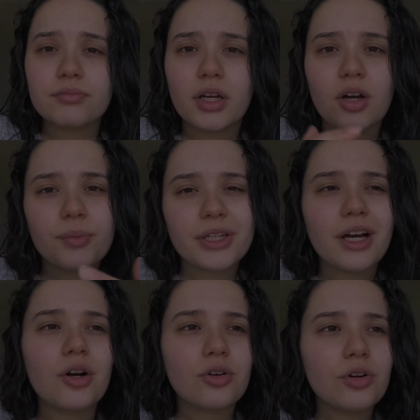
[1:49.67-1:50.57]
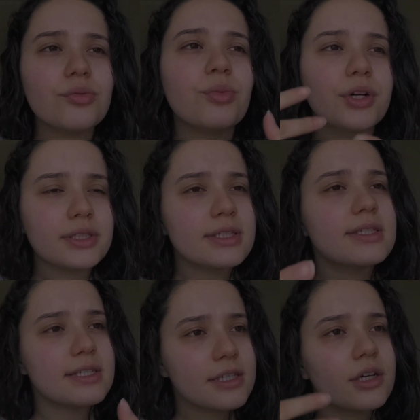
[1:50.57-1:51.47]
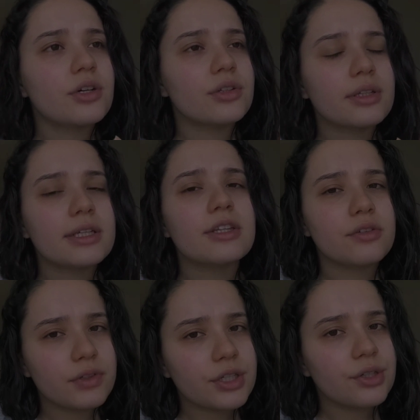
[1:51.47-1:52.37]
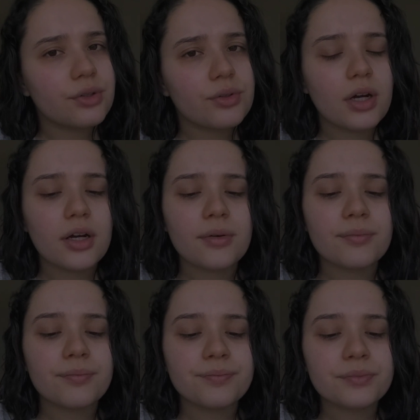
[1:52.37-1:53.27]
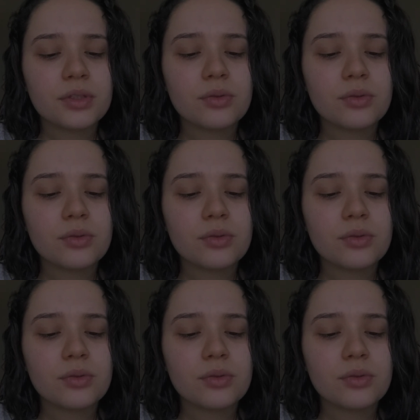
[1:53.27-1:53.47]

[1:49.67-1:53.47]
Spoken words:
I mean, I'll go more into detail in the video,